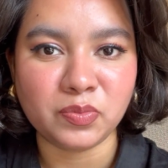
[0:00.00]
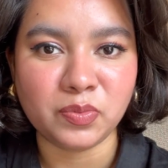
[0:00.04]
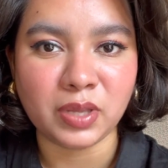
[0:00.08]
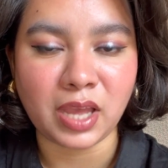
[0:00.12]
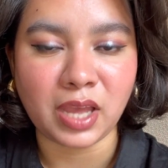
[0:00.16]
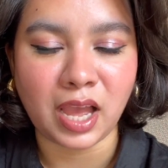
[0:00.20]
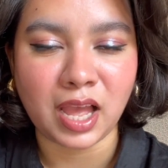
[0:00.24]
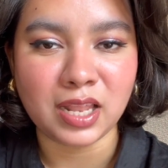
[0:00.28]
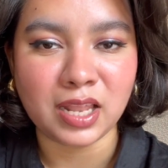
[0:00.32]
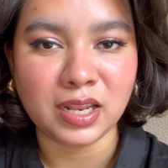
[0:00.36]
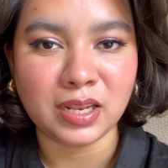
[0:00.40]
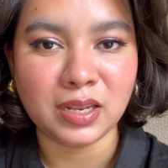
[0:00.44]

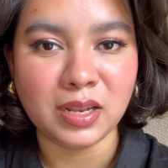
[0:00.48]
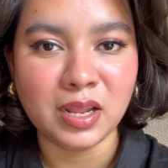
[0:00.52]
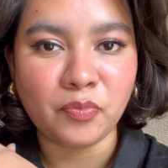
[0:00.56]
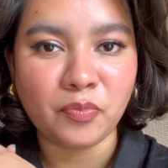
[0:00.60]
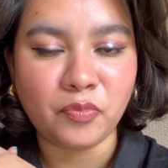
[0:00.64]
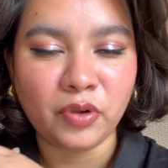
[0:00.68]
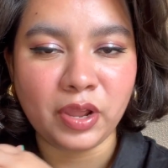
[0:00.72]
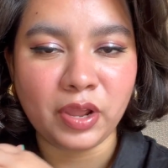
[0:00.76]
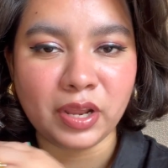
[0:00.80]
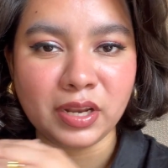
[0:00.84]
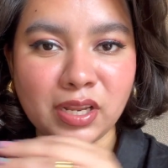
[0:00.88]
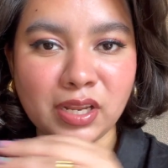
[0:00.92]
I'll
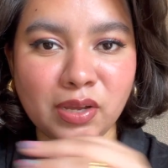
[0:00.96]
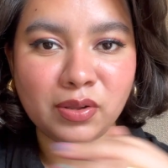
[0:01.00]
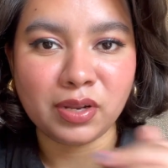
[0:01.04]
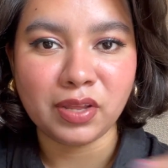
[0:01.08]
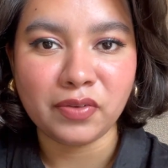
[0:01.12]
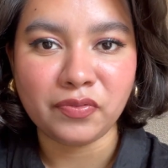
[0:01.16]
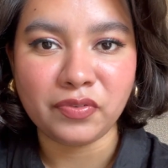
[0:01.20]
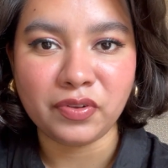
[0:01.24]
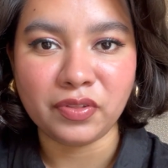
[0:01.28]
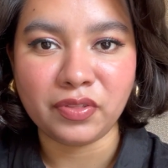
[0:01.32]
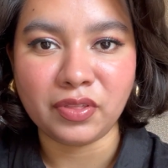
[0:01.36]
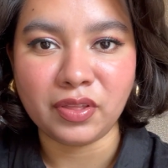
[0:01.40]
break down
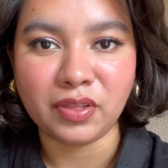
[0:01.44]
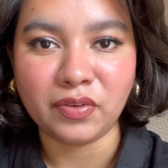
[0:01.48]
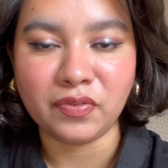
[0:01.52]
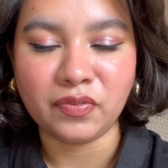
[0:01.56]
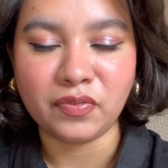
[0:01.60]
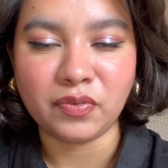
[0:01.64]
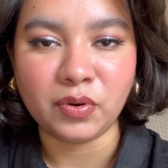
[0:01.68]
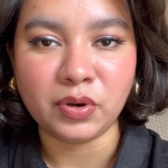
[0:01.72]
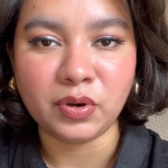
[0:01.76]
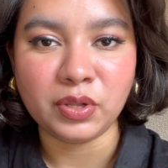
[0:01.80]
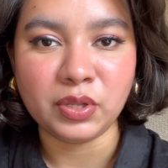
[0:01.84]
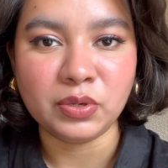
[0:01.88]
everything
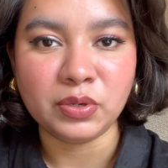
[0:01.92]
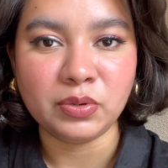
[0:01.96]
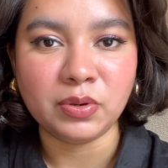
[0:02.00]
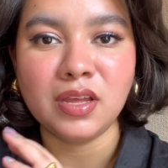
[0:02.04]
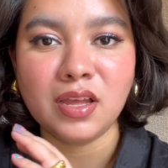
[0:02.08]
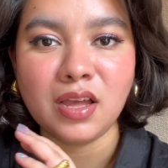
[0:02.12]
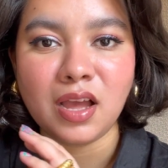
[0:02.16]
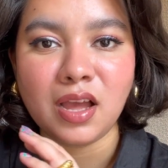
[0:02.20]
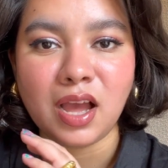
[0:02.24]
for you.